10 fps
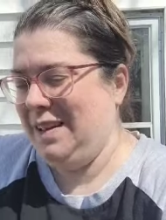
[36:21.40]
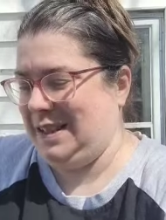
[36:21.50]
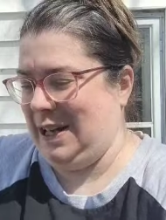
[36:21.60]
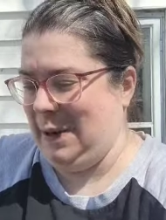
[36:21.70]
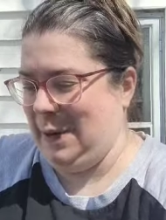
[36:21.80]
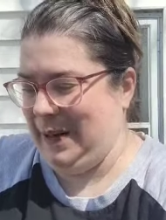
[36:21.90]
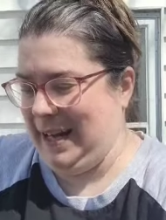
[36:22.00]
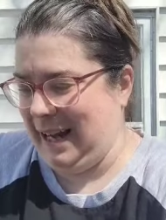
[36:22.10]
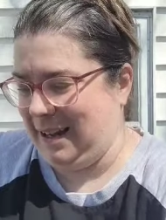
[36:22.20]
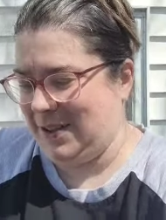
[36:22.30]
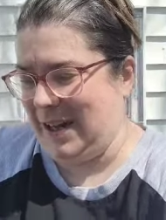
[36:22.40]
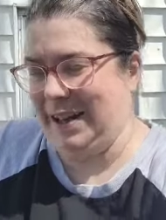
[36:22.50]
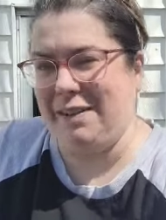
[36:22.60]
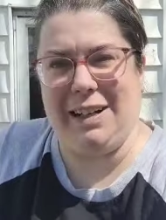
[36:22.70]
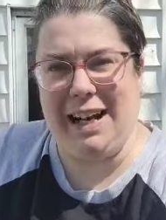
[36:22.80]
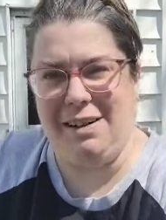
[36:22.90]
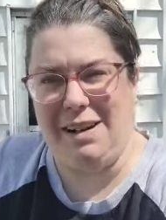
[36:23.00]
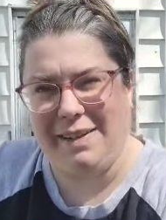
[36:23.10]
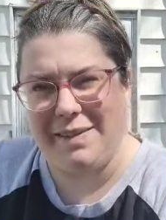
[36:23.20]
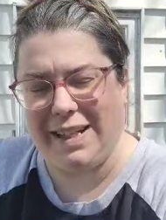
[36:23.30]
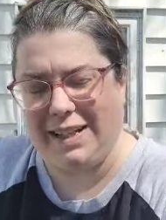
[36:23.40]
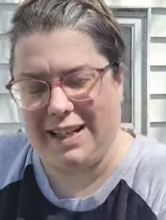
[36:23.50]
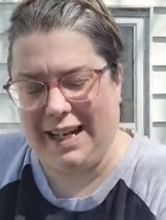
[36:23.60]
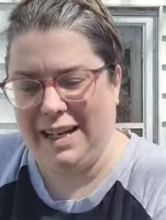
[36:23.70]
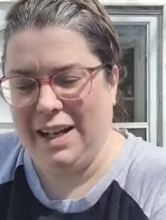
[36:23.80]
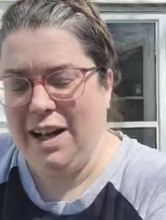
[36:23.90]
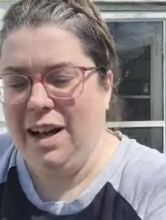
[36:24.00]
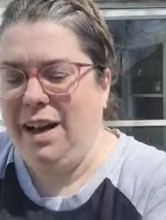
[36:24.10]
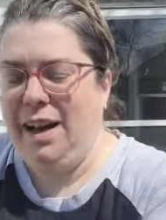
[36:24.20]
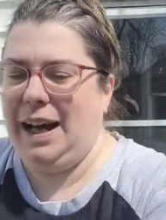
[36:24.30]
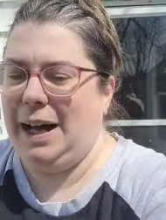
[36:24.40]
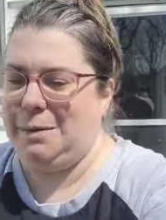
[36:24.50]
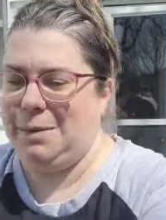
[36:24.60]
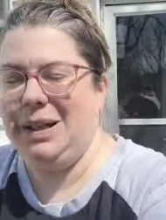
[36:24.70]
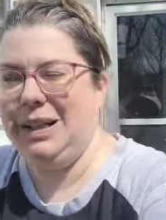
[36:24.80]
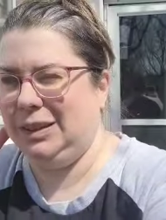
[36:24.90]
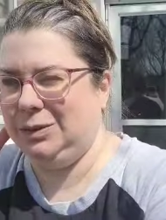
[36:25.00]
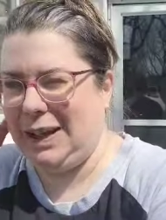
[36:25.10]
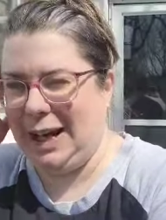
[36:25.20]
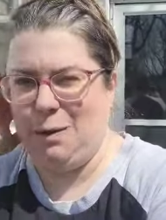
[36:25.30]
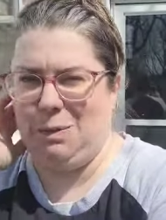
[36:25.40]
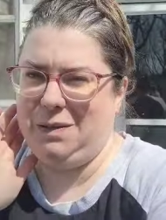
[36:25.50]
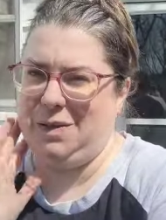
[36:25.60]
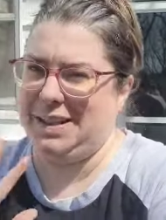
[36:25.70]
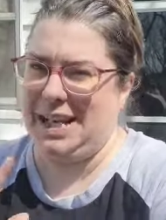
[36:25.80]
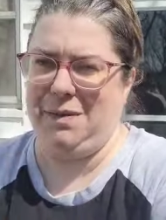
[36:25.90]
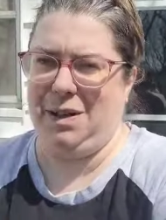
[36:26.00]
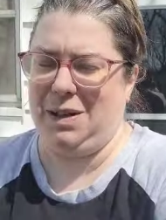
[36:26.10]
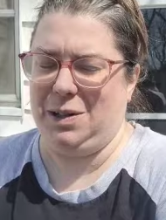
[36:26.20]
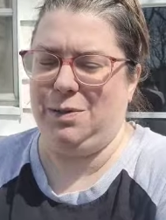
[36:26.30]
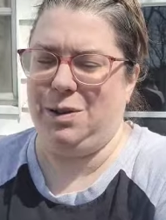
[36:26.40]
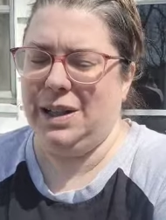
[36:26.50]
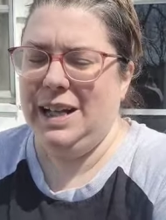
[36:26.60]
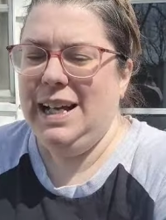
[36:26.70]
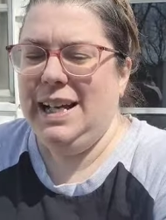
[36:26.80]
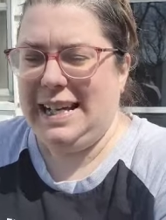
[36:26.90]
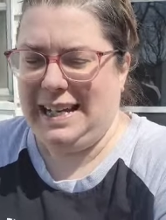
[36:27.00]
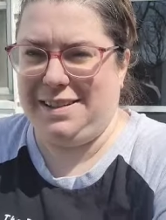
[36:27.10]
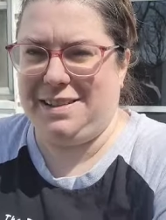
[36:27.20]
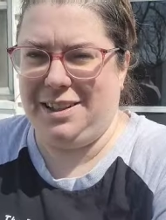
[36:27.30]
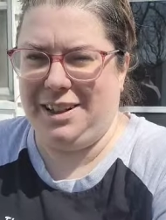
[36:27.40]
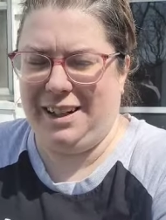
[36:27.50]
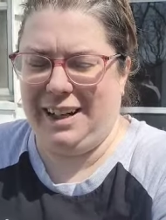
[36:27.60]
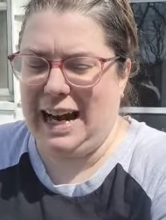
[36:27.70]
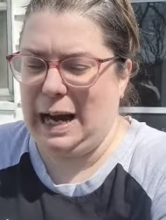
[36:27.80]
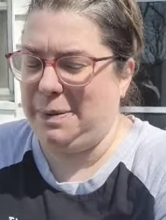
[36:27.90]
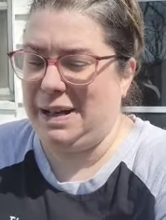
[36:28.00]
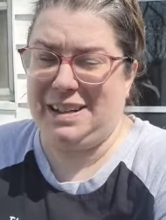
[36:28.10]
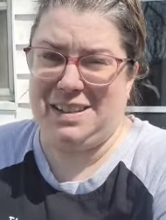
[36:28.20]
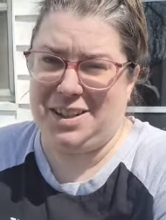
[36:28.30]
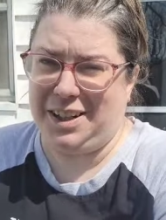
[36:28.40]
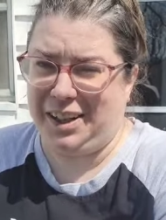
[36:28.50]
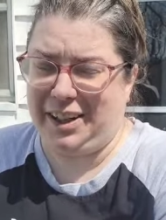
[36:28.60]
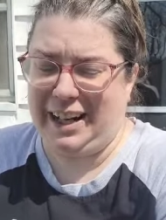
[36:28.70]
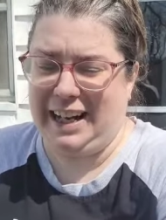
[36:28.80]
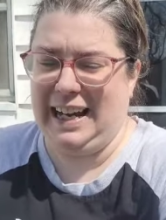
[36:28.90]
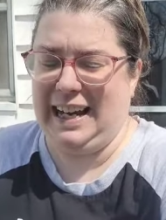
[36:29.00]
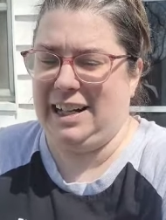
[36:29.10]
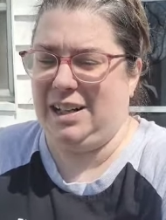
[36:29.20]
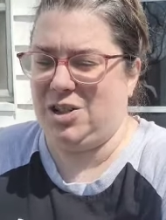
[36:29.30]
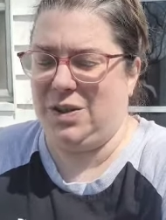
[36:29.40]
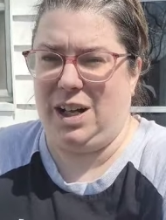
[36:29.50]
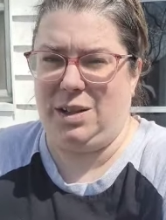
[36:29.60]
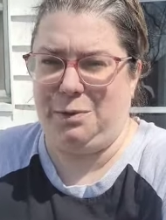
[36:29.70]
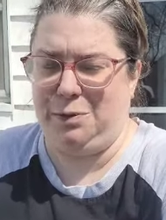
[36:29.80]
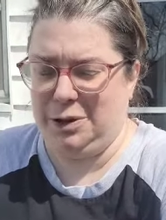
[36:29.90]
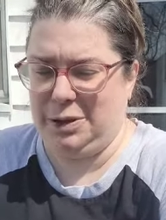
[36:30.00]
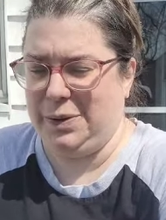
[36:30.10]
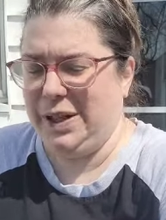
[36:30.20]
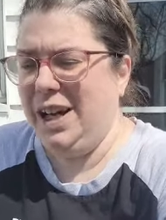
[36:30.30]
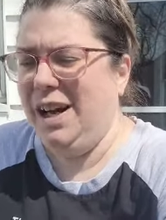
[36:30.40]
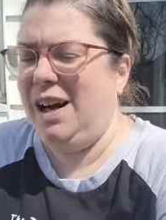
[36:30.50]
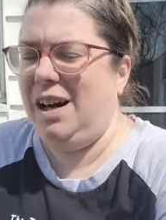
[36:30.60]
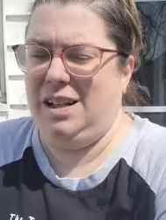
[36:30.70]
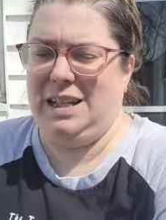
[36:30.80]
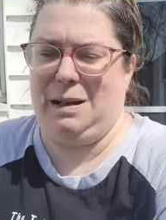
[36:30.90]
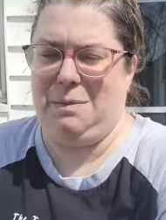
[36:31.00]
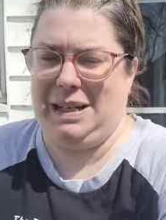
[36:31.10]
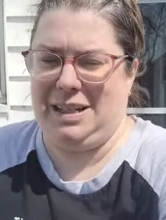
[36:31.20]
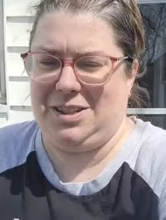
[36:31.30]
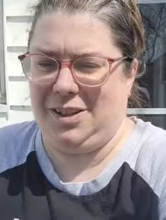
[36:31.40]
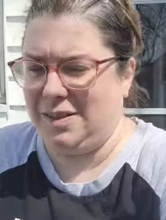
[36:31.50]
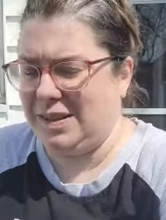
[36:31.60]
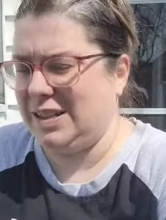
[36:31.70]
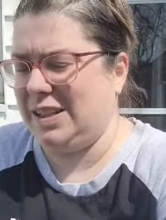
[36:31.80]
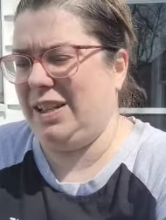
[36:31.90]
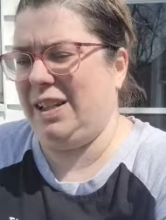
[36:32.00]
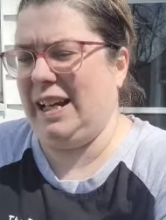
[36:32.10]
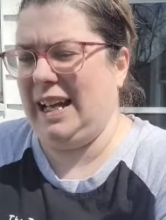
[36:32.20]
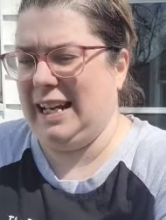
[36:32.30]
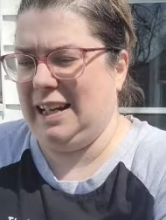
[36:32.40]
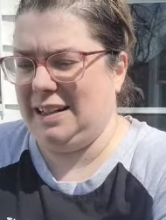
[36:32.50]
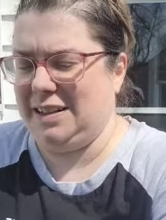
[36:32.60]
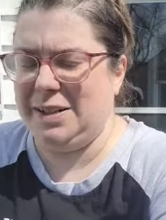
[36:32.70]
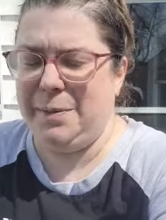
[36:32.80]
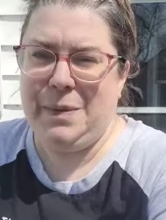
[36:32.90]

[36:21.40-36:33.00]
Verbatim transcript: so yeah, so I think for now I will say goodnight. Um, I hope everyone's having a wonderful Easter, happy Easter, and enjoy all the food, all the yummy desserts, and